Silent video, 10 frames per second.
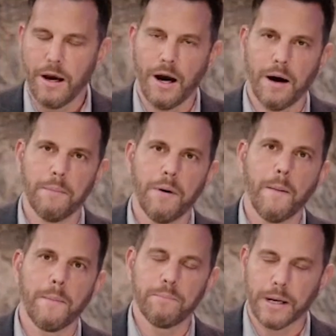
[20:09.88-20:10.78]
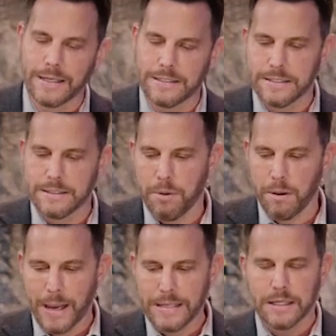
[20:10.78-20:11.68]

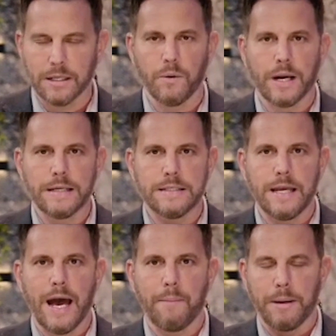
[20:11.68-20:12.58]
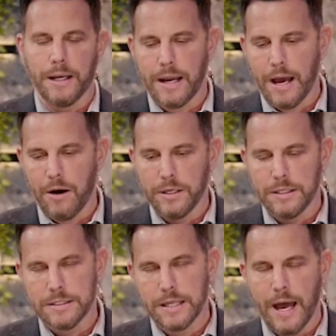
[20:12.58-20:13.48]
But basically what I see happening now
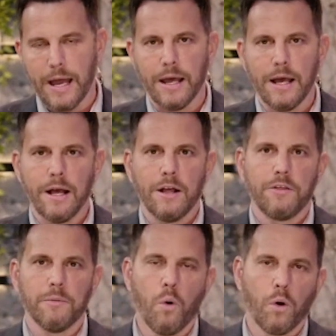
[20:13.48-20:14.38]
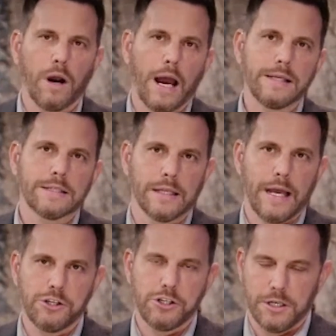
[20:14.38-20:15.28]
is that the more
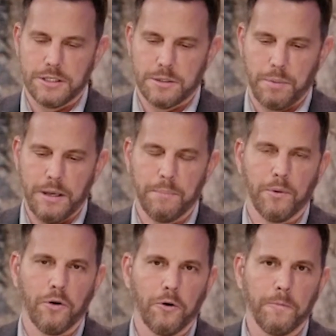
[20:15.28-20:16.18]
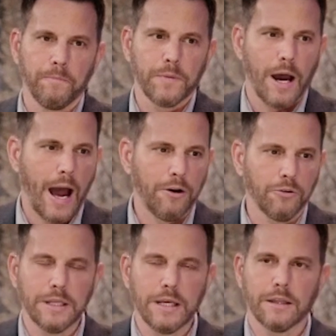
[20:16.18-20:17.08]
isolationist people,
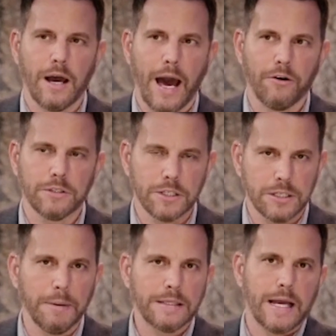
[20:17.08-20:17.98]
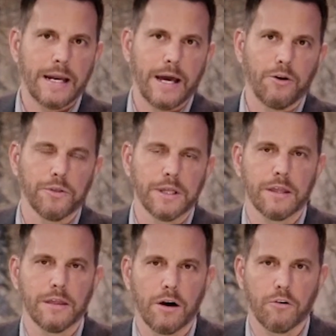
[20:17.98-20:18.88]
to some extent, I don't
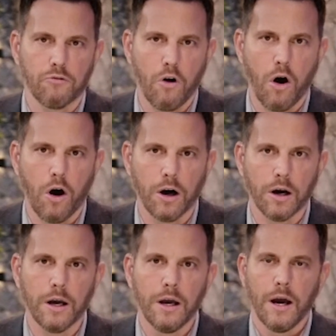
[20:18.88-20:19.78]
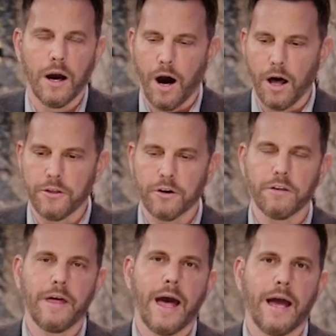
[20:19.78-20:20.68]
think they're wrong,
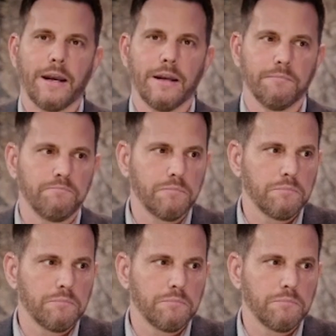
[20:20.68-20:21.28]
other than